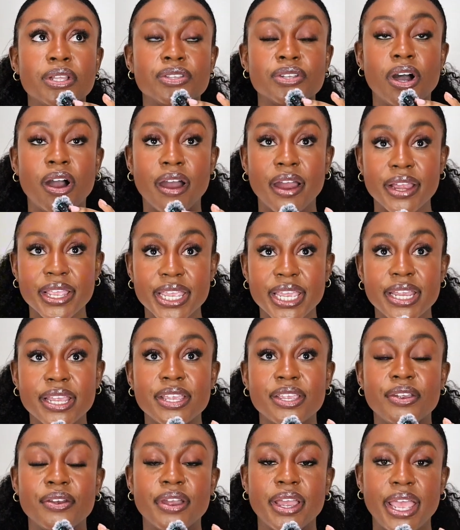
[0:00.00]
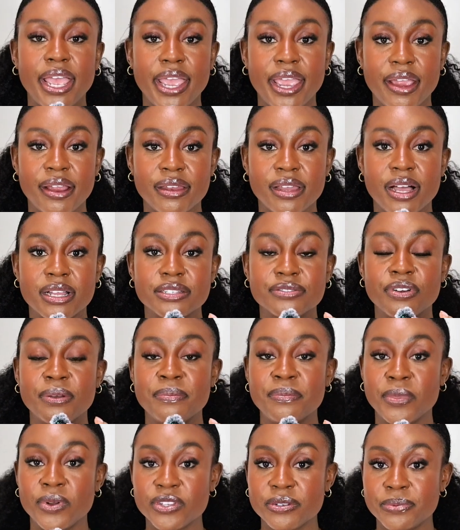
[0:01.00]
target your hair loss
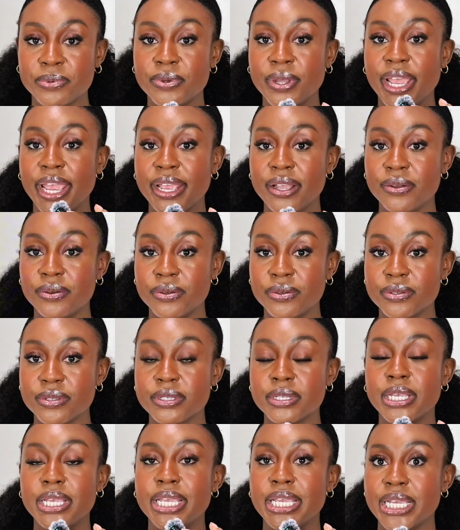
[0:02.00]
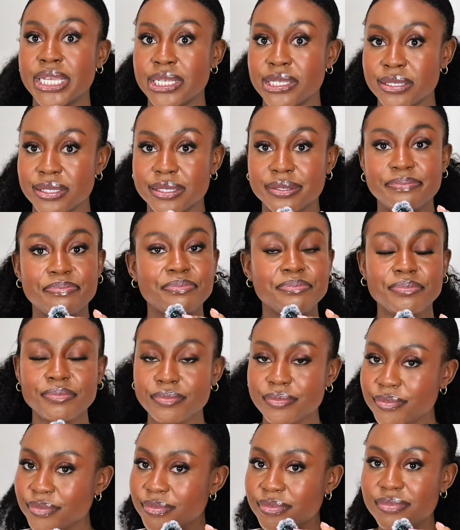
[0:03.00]
from multiple angles is
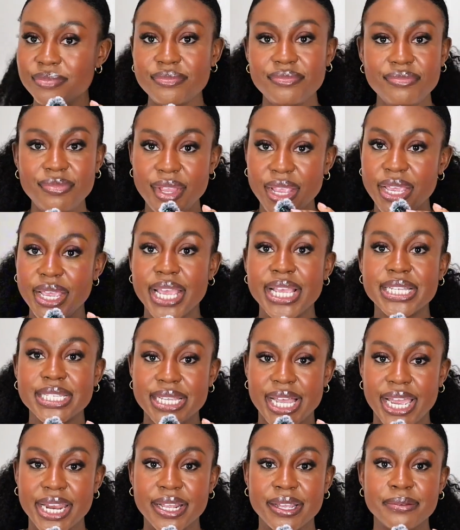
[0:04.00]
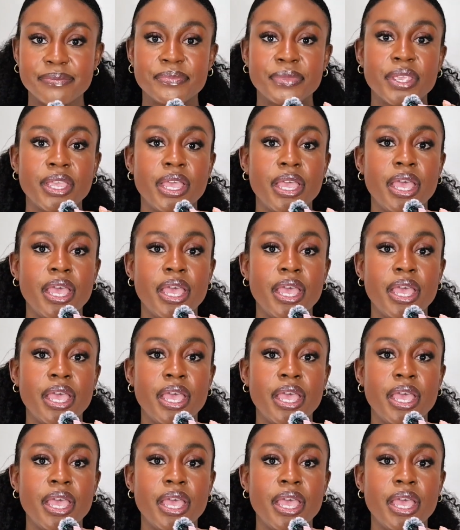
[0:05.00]
exciting.